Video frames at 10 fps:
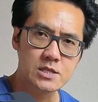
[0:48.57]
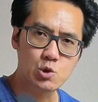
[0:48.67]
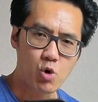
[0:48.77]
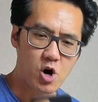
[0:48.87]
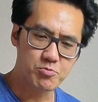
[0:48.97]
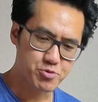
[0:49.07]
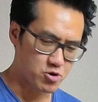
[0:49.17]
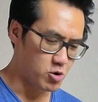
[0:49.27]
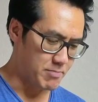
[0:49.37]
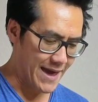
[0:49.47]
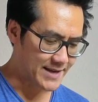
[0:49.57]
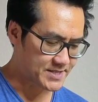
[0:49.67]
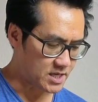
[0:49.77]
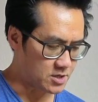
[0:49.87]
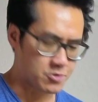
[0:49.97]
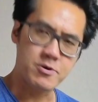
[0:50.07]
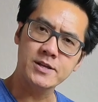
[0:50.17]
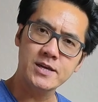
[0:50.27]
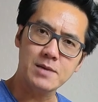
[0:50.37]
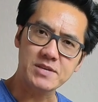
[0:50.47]
12 Pro Max in
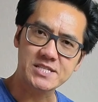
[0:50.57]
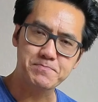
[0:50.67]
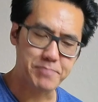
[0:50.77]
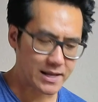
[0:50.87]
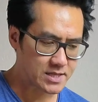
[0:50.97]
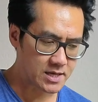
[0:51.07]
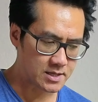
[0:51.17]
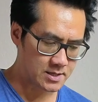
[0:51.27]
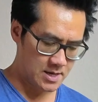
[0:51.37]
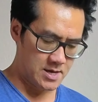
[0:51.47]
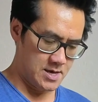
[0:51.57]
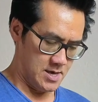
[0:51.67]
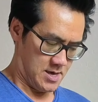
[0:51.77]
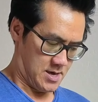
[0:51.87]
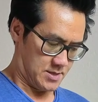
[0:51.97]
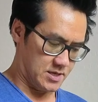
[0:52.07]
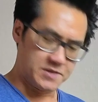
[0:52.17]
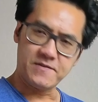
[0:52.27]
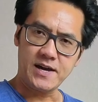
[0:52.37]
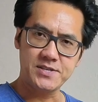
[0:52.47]
already. I'm expecting the
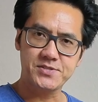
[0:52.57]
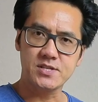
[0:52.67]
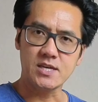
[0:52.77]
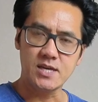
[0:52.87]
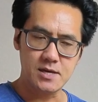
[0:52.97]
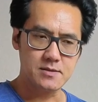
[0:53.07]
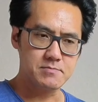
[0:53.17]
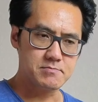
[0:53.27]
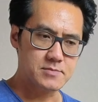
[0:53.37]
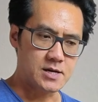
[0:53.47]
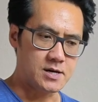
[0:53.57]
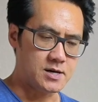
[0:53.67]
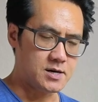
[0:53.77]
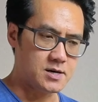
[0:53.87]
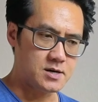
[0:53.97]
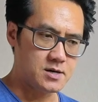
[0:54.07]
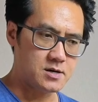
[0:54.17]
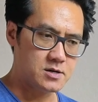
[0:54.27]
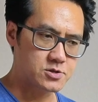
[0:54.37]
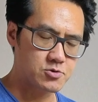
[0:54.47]
device to
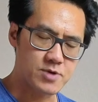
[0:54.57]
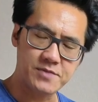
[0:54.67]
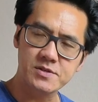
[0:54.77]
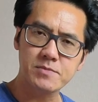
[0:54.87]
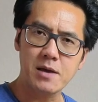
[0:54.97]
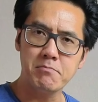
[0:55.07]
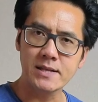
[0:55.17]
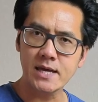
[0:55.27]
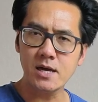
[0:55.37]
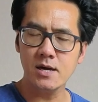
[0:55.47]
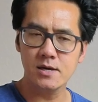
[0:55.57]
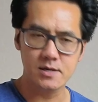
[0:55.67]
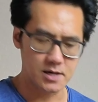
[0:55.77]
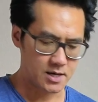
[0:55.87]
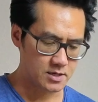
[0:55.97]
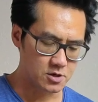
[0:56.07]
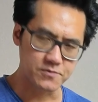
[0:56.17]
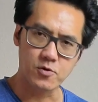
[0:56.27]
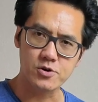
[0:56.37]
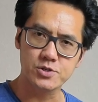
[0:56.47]
arrive sometime Monday.
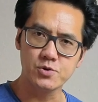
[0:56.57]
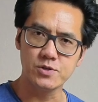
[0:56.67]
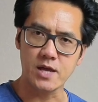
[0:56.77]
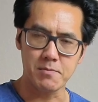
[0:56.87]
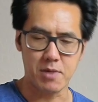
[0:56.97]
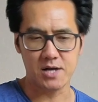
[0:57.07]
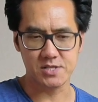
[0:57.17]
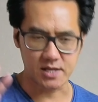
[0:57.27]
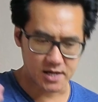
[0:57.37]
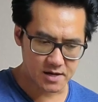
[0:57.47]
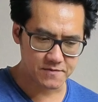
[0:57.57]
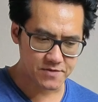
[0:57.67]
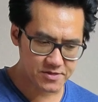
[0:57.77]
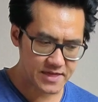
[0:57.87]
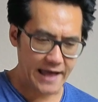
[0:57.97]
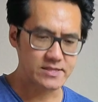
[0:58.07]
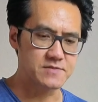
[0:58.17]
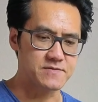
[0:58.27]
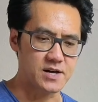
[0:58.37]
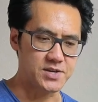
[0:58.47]
Look forward to the unboxing of that
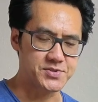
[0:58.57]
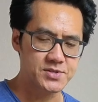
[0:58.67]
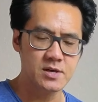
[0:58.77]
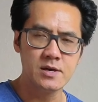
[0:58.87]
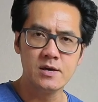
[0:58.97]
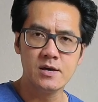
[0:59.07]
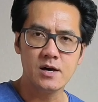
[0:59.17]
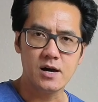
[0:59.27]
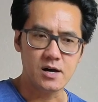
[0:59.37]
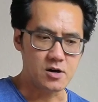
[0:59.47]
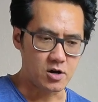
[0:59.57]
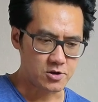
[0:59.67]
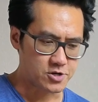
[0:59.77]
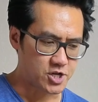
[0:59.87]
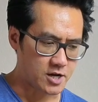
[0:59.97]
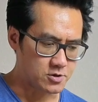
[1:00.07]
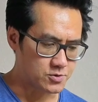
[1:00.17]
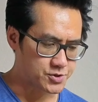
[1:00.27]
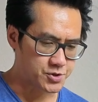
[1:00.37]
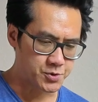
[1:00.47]
device on our channel
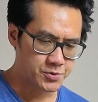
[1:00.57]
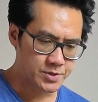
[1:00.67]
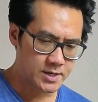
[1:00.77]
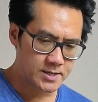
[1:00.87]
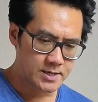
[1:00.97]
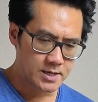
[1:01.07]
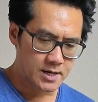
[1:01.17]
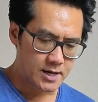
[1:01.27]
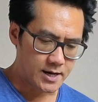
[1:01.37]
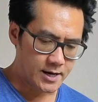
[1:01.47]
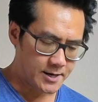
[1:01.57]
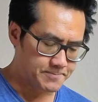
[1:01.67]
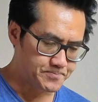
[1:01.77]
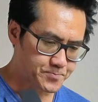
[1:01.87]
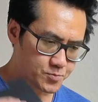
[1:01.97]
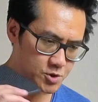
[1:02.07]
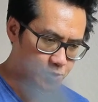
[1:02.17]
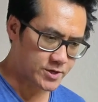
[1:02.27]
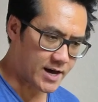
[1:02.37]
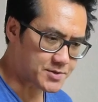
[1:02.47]
soon.
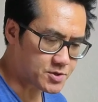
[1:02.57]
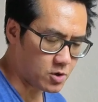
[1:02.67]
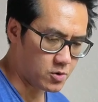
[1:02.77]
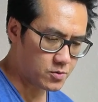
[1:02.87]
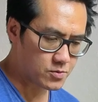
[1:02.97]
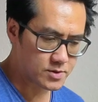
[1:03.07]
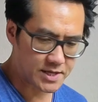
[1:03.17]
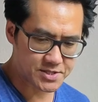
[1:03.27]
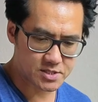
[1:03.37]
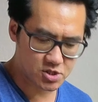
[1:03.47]
So let's